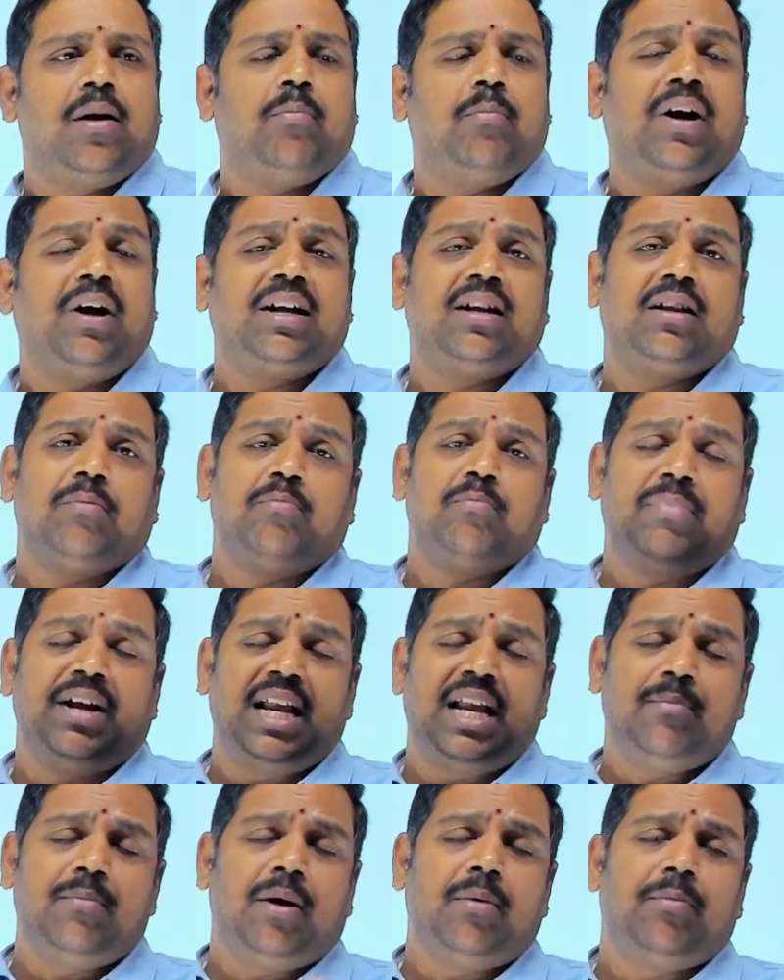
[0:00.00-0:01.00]
But
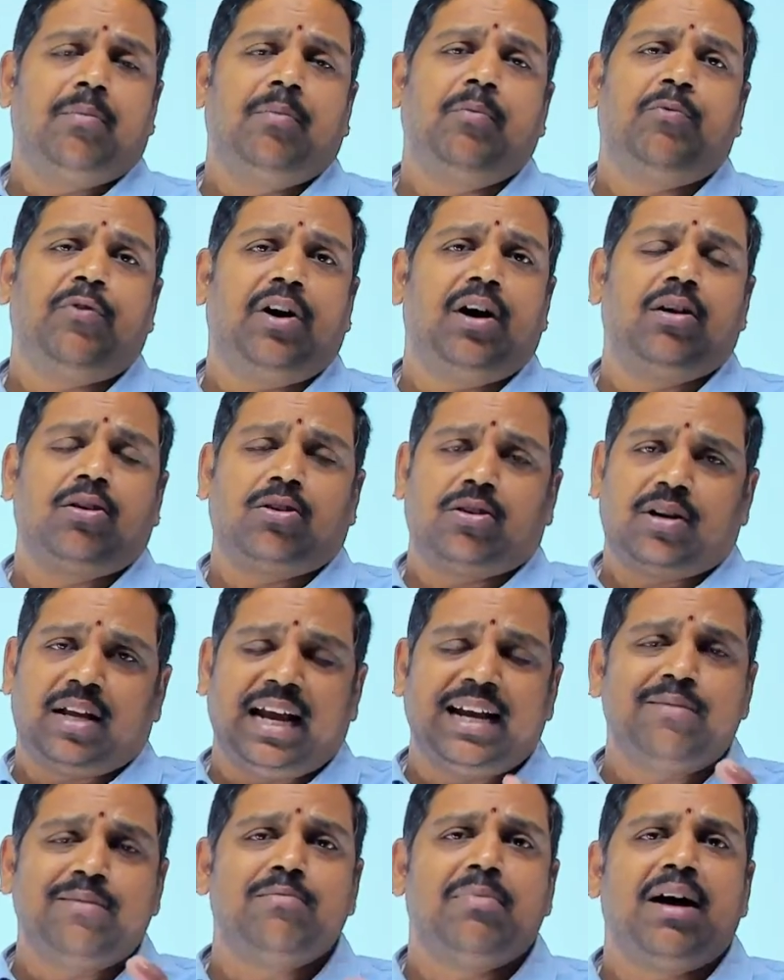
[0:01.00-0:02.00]
minimum for
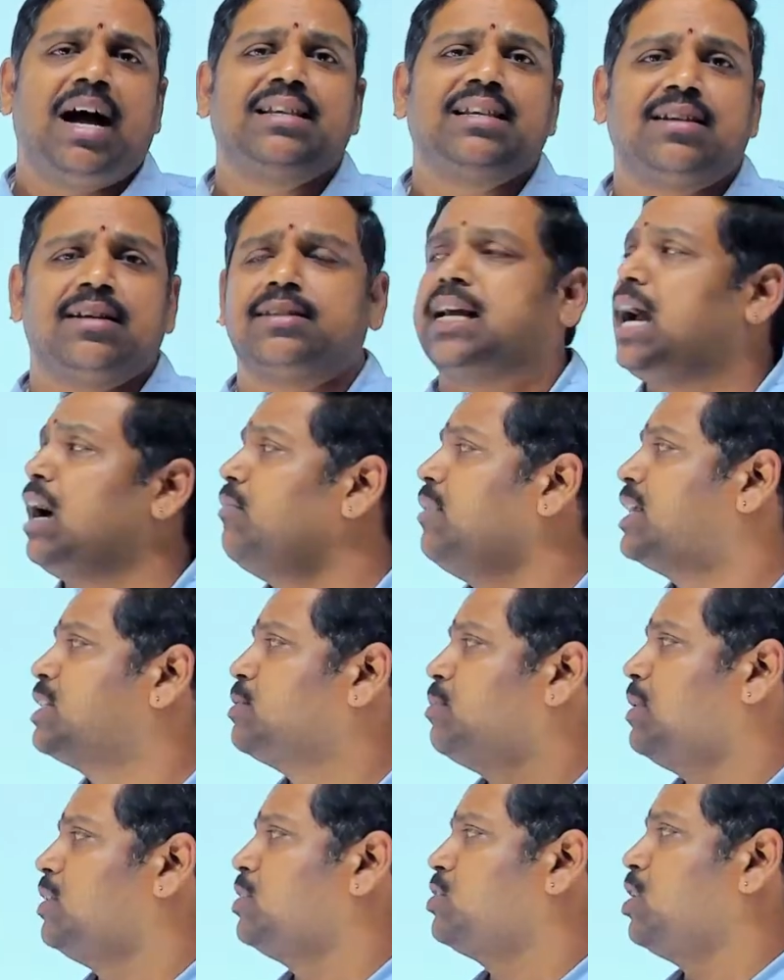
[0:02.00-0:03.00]
10 batches, I have
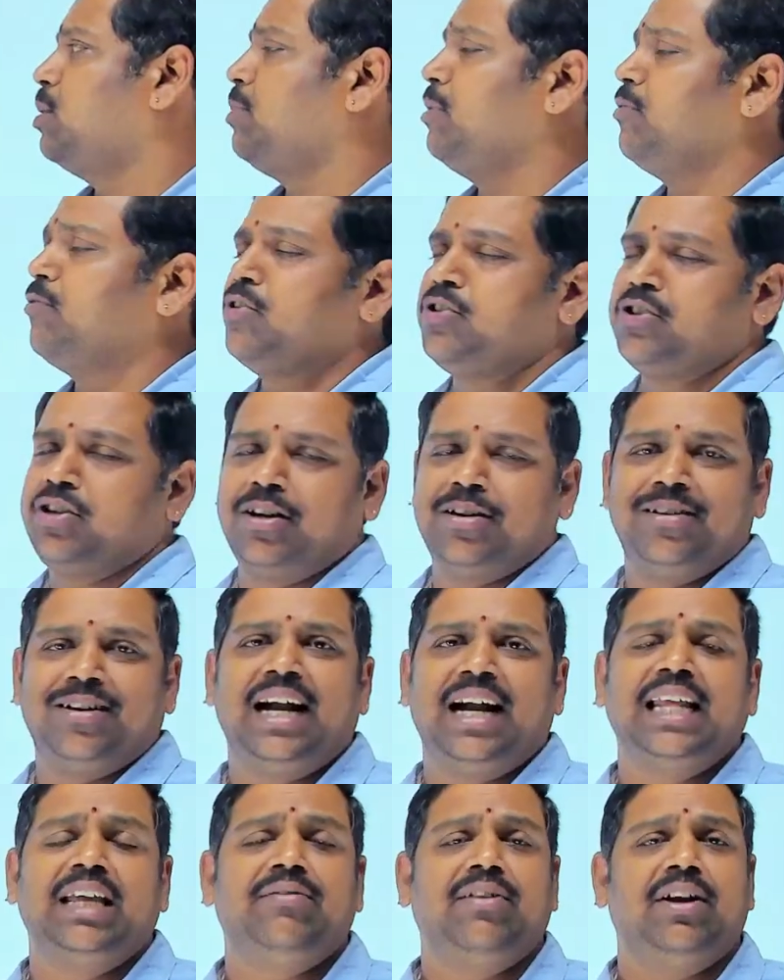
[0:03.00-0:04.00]
explained this type of question.
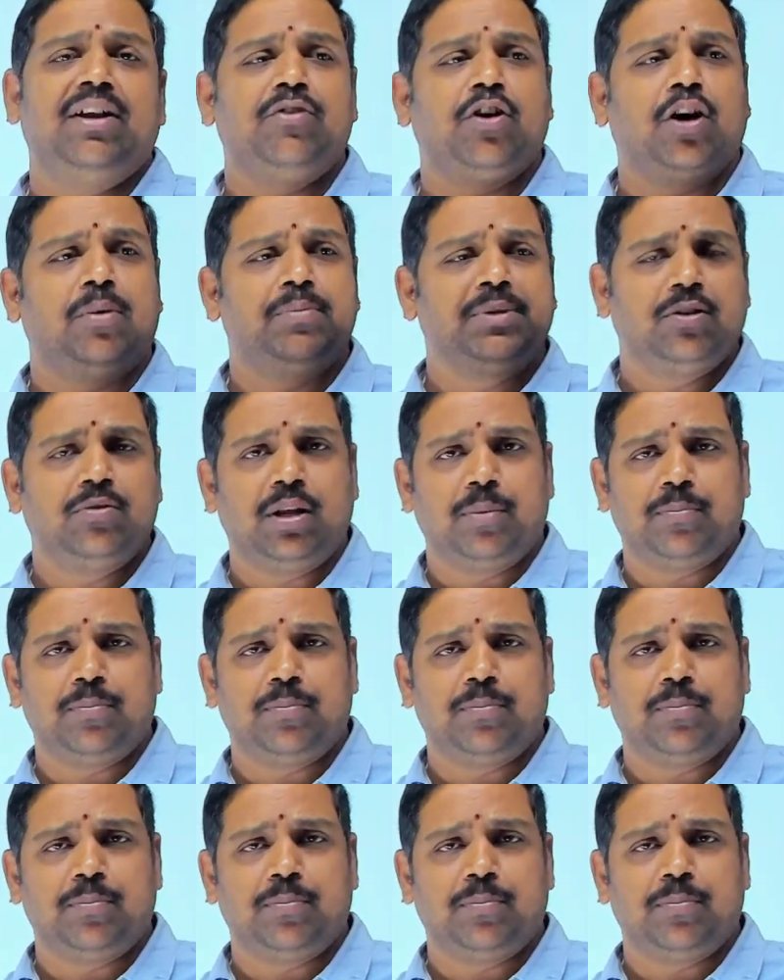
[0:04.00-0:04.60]
And even if you observe the